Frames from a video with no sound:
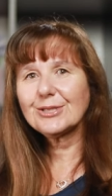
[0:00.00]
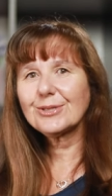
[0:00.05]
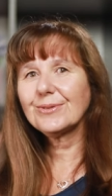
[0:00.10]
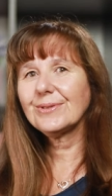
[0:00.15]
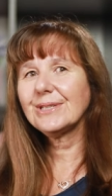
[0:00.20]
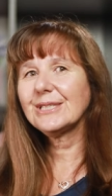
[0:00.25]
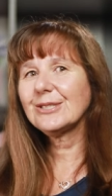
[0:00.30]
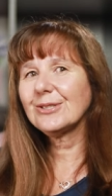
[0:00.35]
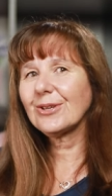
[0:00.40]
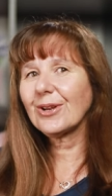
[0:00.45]
through
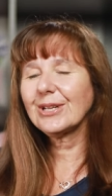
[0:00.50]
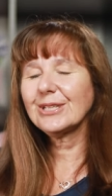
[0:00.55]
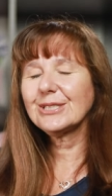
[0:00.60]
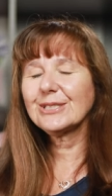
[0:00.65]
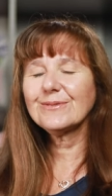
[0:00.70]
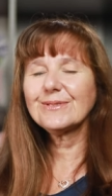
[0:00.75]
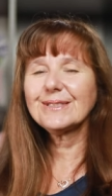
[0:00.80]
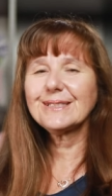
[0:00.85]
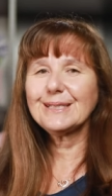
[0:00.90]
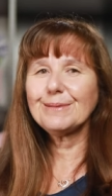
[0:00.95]
his
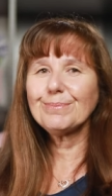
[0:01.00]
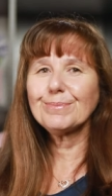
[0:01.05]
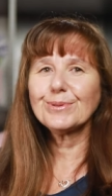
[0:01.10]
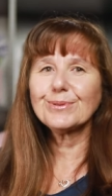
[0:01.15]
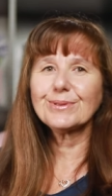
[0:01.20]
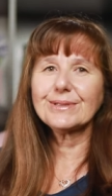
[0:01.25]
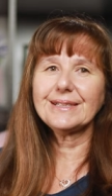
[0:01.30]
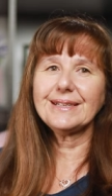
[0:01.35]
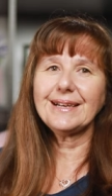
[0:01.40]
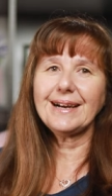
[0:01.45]
knowledge of
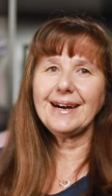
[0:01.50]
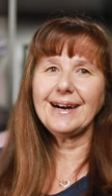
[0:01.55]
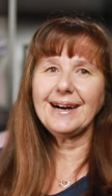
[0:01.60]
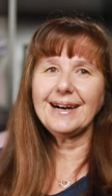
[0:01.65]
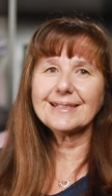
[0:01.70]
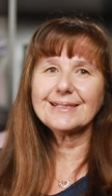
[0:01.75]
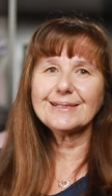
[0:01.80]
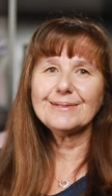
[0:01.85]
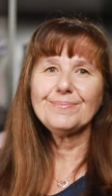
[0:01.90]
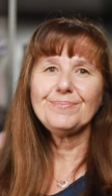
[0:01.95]
symbols and
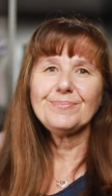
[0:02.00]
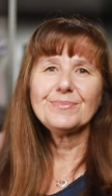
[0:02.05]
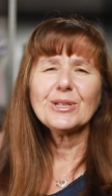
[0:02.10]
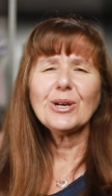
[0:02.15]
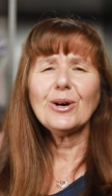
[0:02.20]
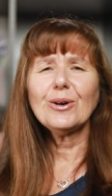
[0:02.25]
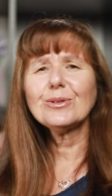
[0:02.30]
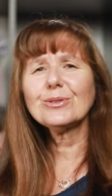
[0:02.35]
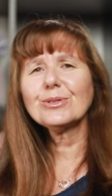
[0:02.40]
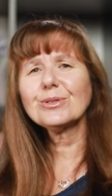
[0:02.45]
art,
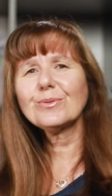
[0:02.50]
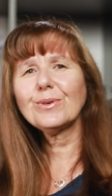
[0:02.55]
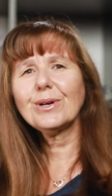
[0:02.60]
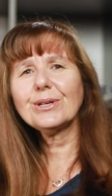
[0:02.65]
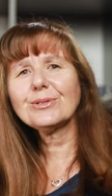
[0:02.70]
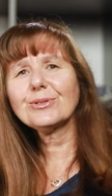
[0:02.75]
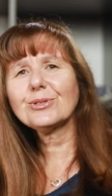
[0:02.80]
whilst